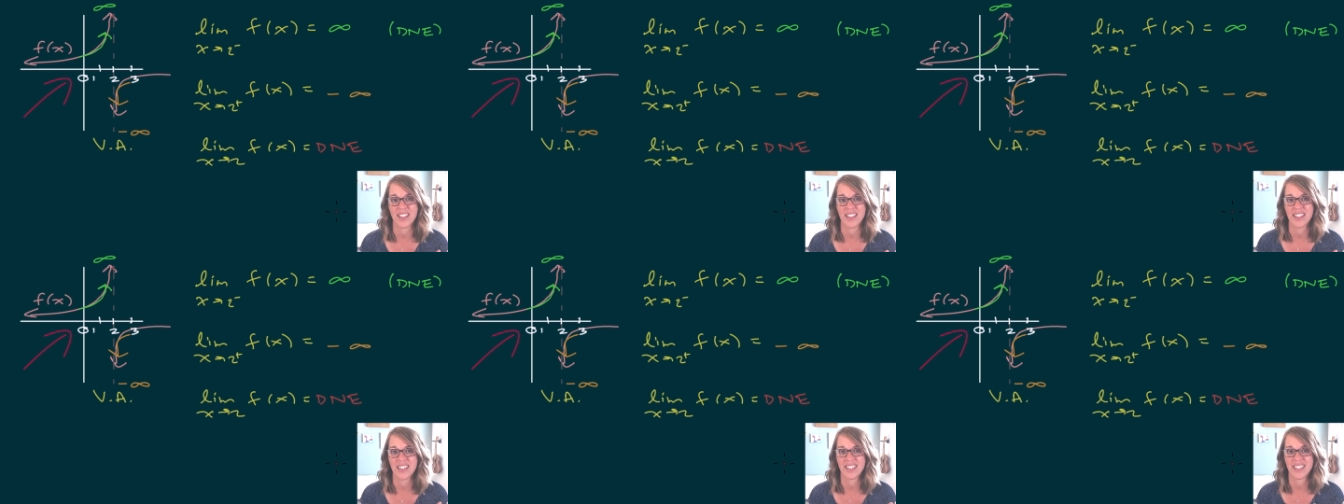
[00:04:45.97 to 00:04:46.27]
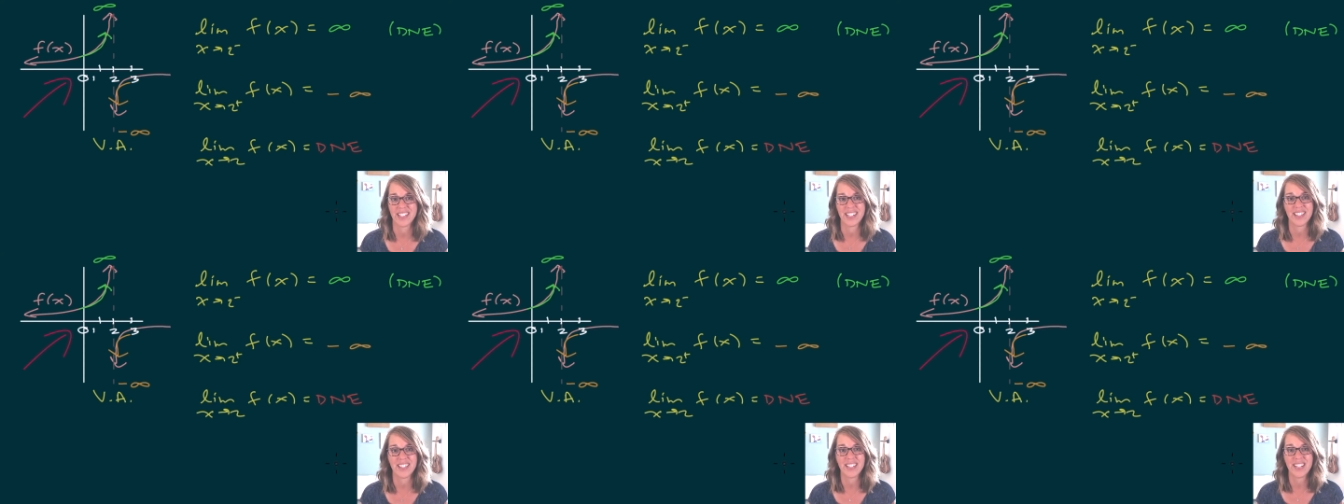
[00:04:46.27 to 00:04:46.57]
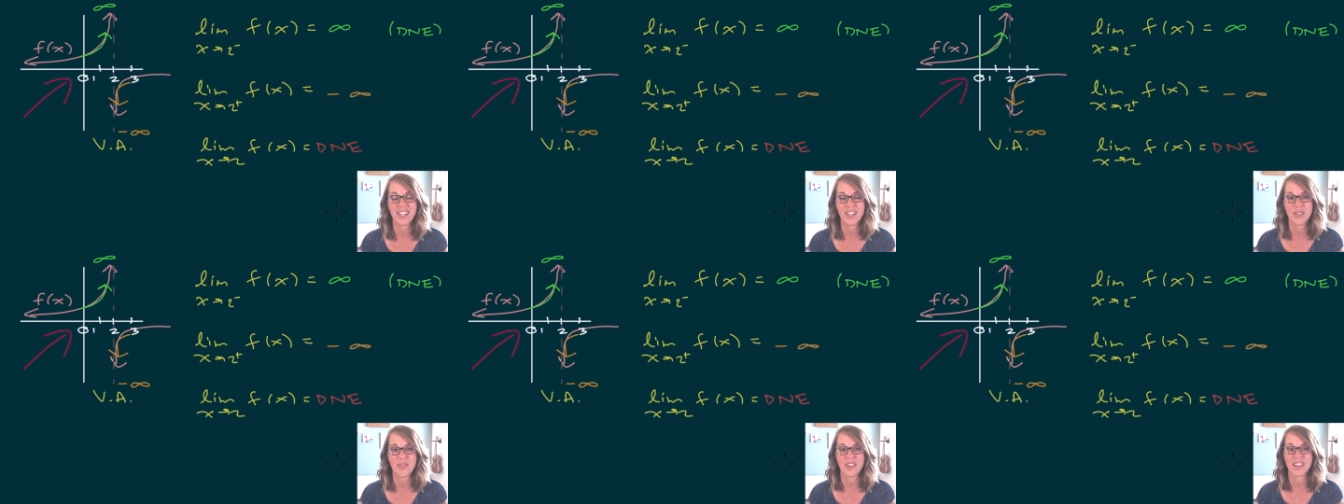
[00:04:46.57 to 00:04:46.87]
is
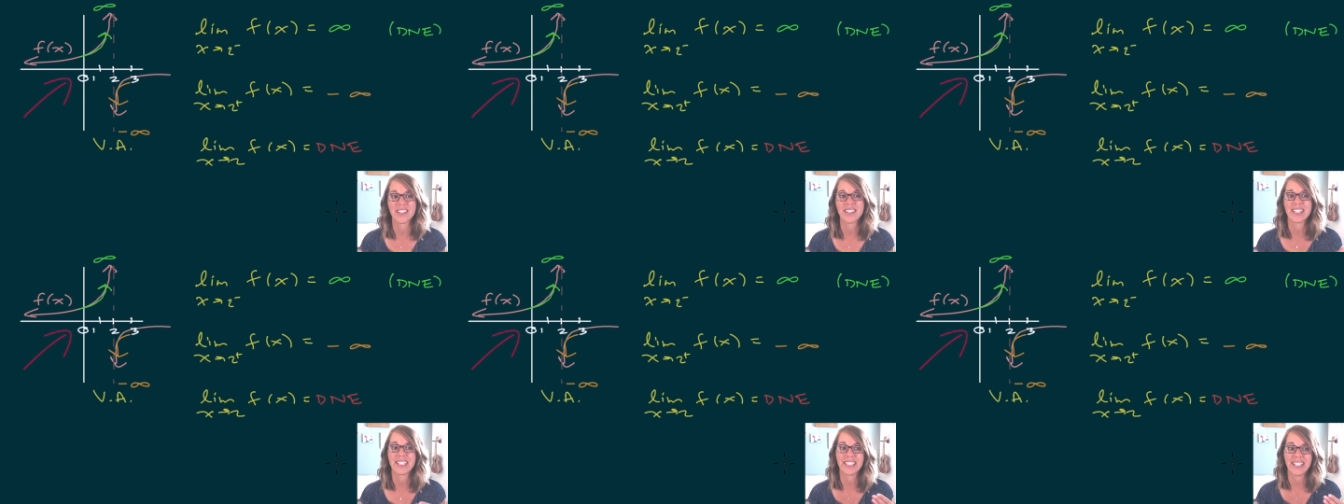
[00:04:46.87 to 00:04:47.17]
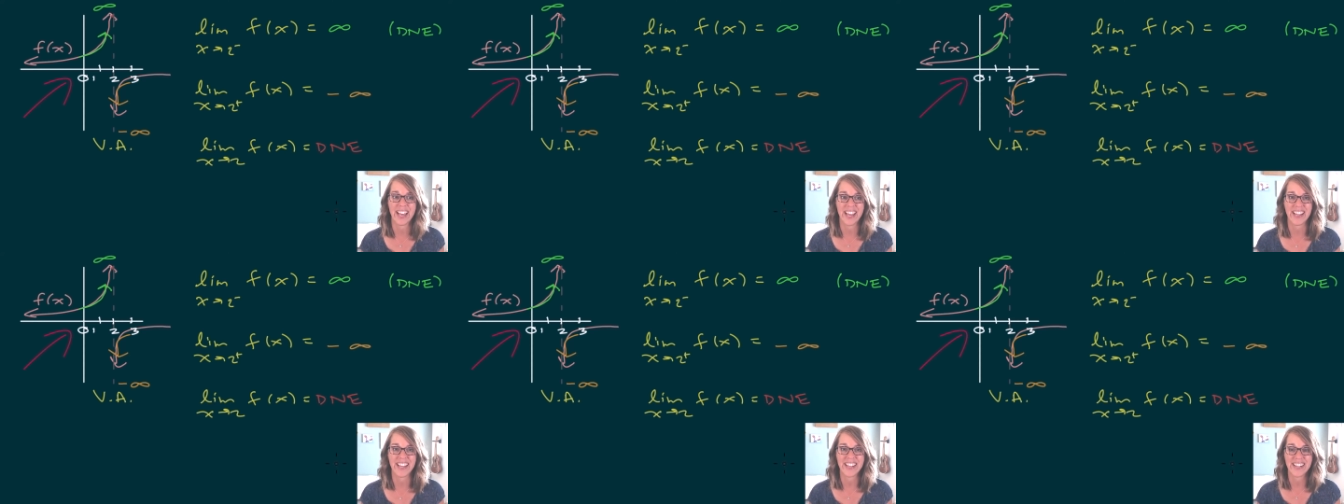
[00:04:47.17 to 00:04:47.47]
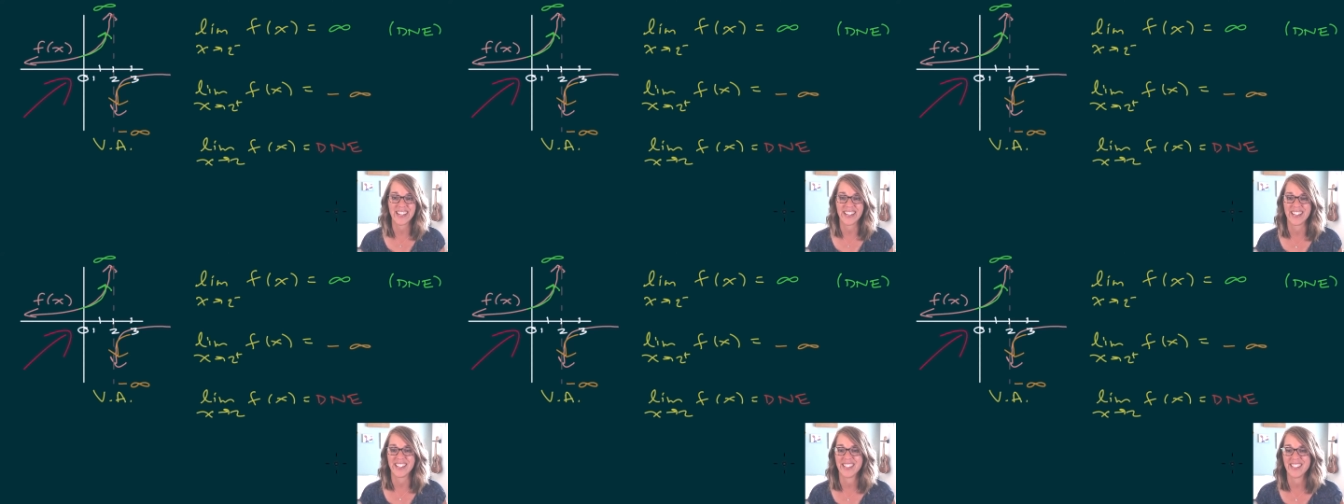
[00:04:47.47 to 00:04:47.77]
continuous like
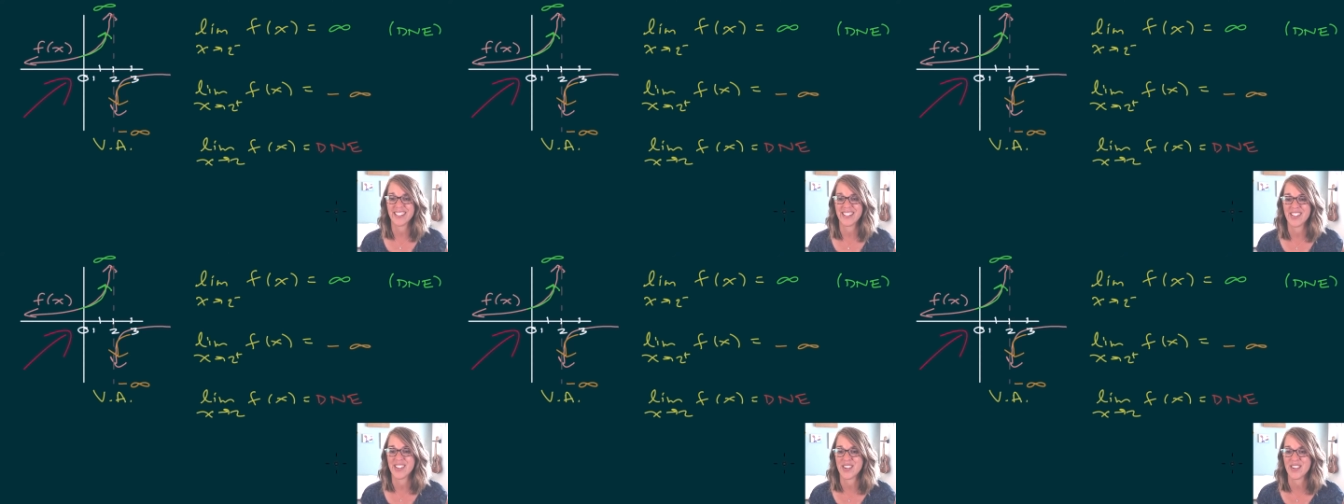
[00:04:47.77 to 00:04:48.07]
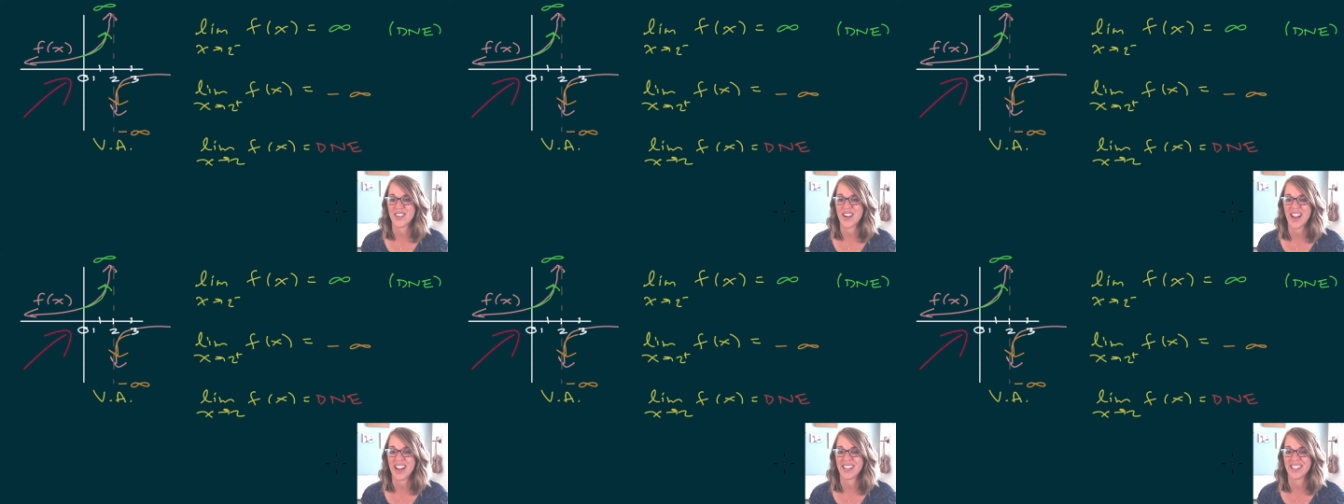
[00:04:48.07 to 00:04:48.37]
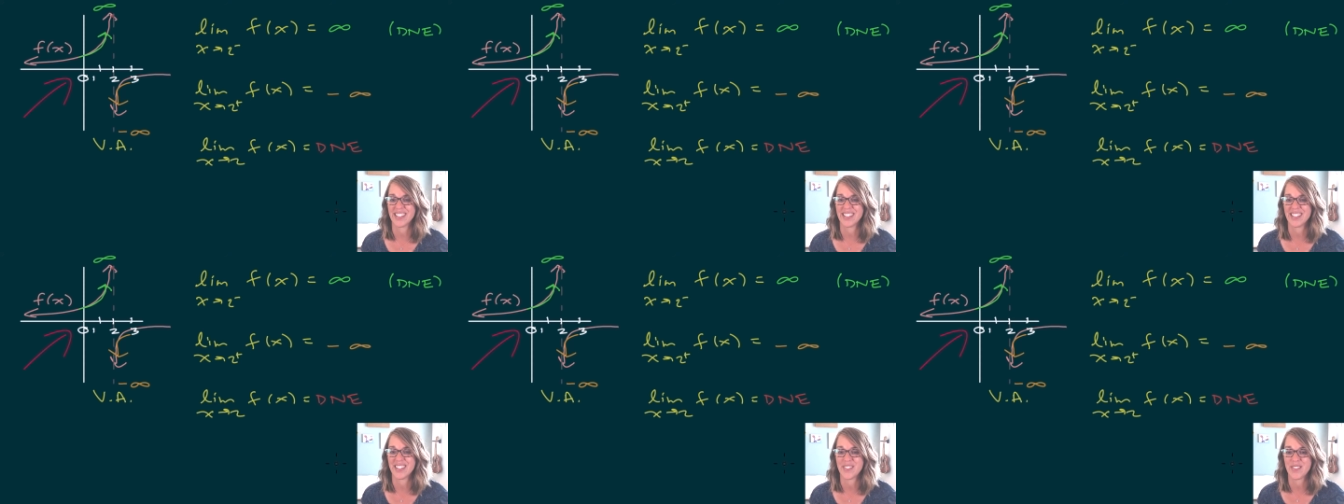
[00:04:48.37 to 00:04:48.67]
it is here
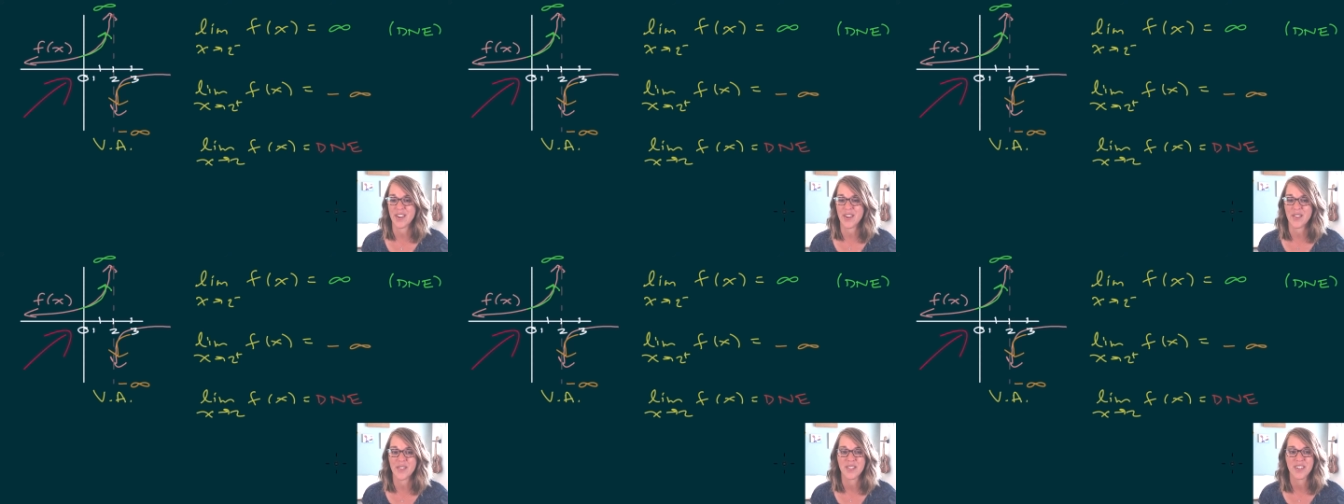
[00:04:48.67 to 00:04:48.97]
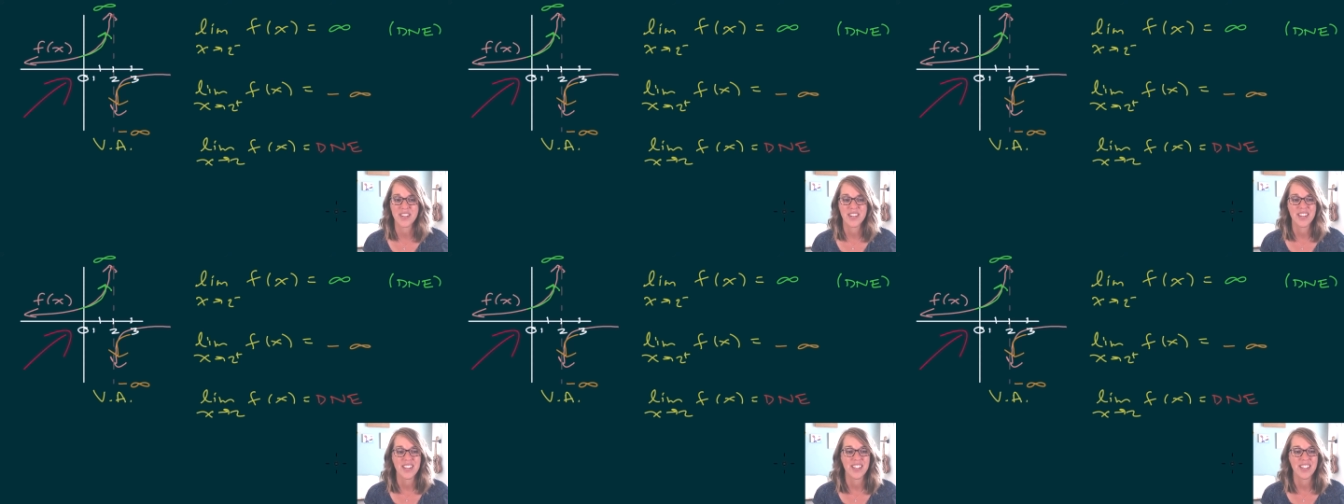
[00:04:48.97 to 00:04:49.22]
at zero.